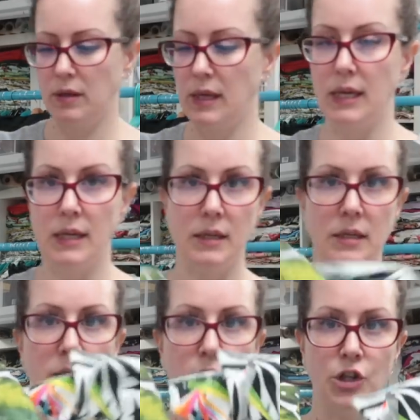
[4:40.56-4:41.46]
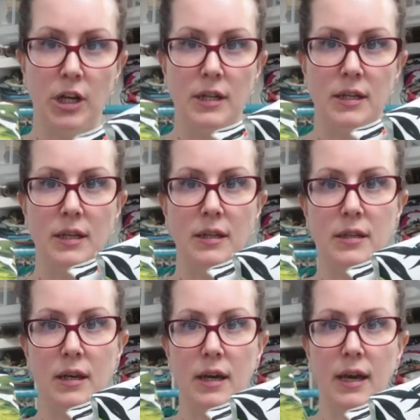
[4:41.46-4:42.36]
these
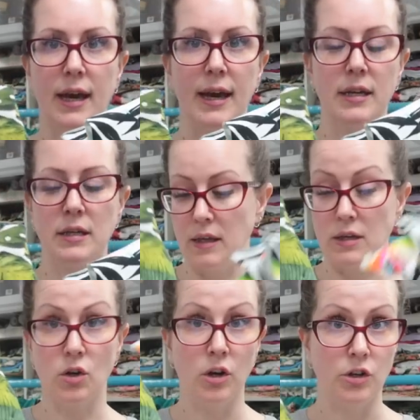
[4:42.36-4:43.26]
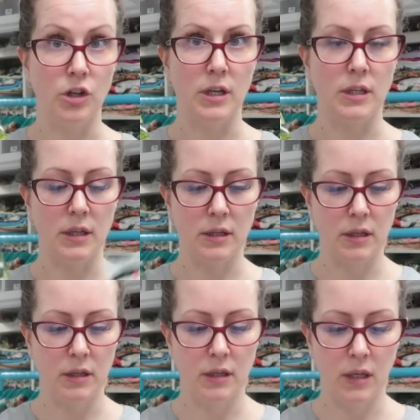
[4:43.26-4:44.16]
jerseys that I had. These are cotton
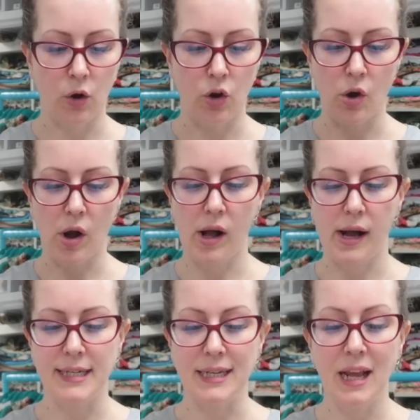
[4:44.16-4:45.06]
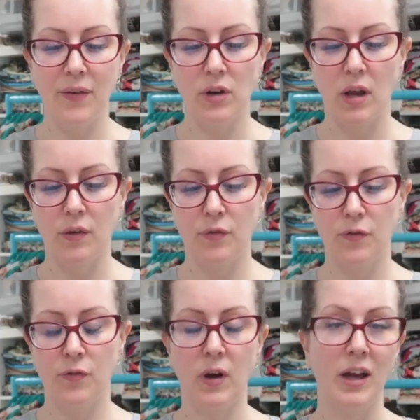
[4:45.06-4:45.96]
jerseys. So I didn't have
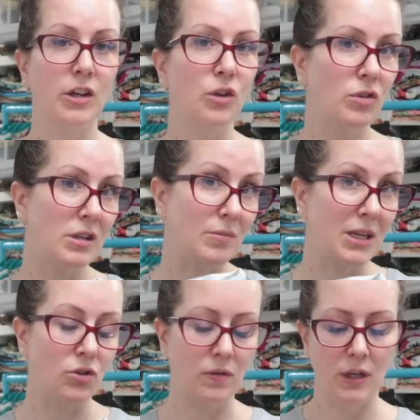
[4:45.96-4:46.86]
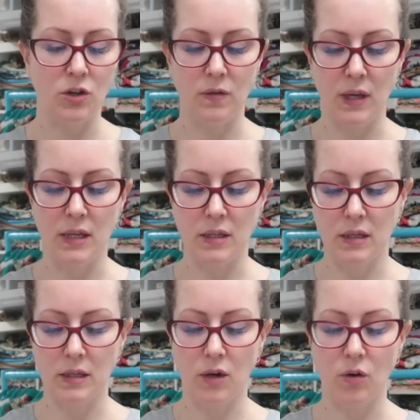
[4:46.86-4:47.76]
enough. I only ordered 1 meter of each of these,
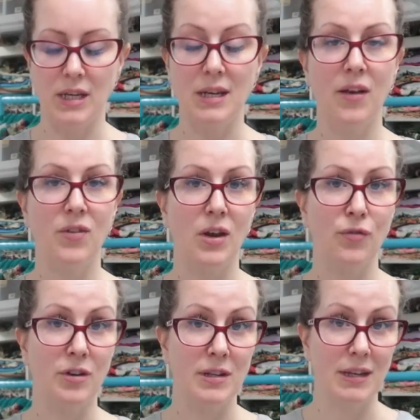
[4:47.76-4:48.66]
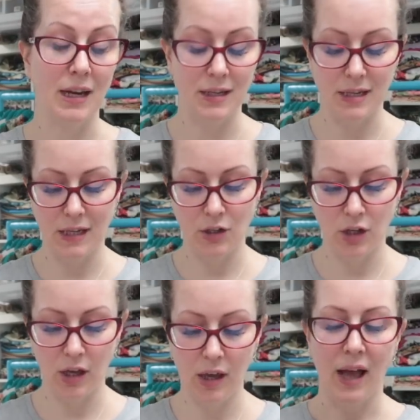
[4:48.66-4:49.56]
so I didn't have enough for a second
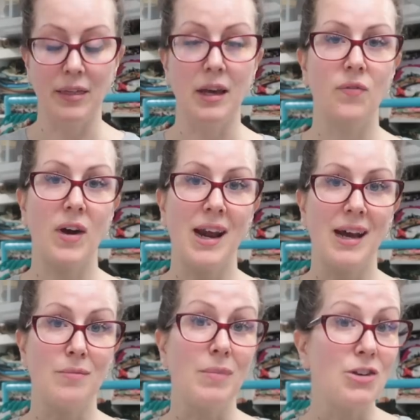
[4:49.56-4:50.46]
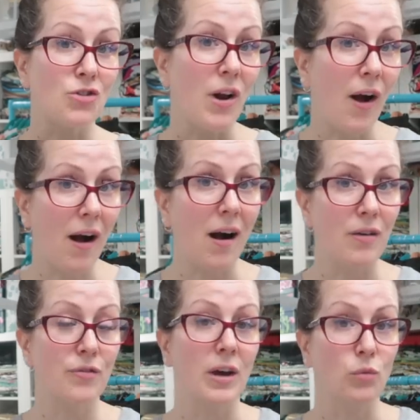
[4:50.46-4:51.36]
t-shirt. I think if I'd had 1.5
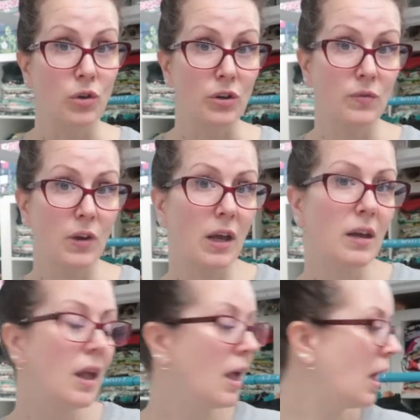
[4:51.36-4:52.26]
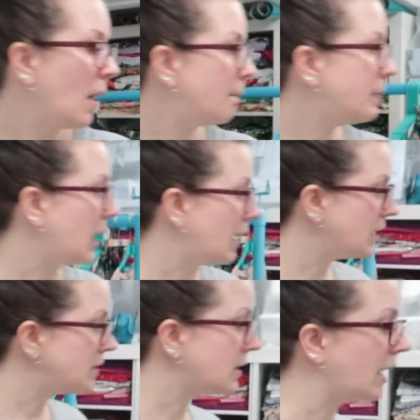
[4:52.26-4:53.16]
meters, I would have done.
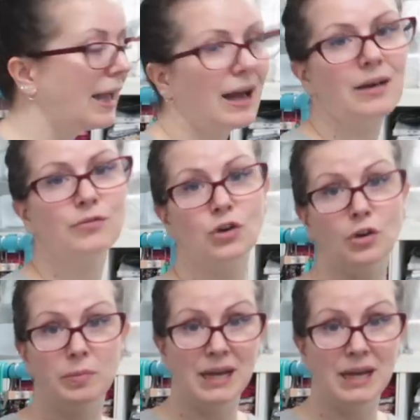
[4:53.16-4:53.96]
But I have got